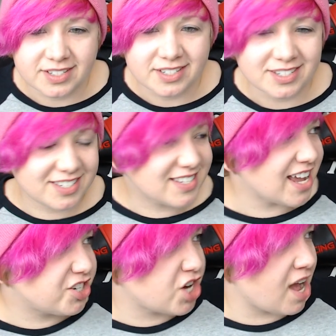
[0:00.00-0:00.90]

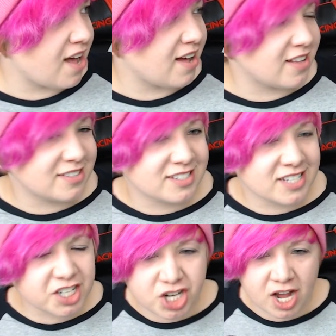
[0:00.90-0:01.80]
Sechan,
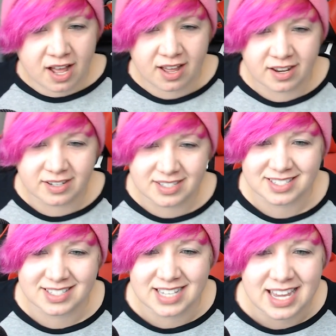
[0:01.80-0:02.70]

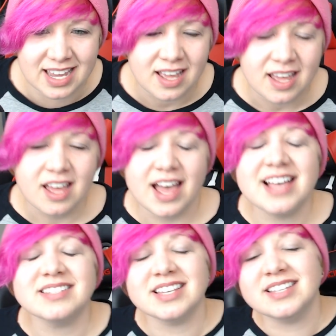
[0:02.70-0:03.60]

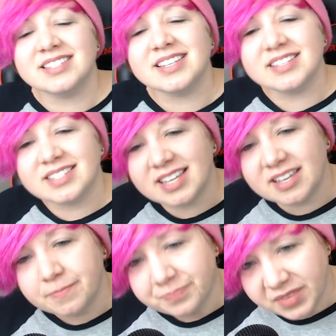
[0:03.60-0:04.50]

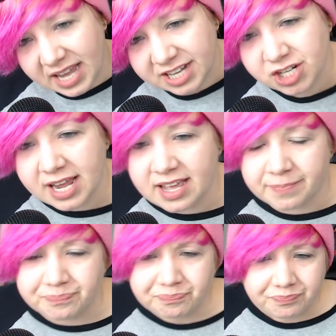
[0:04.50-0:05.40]

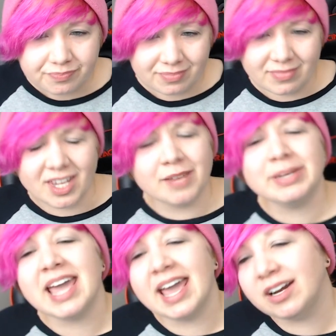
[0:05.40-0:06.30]
Sechan, a
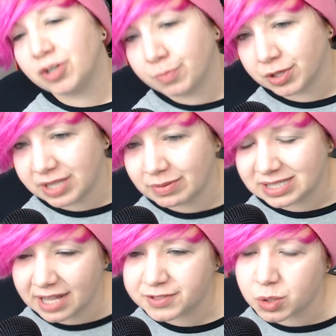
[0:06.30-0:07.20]
mechanical bird that was
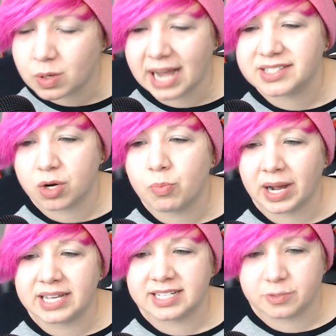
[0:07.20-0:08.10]
left to Kaito
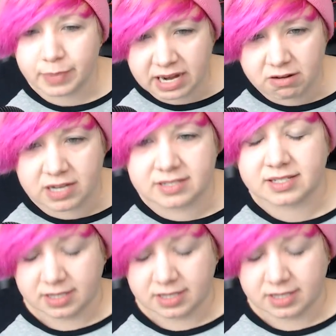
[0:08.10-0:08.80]
by his parents.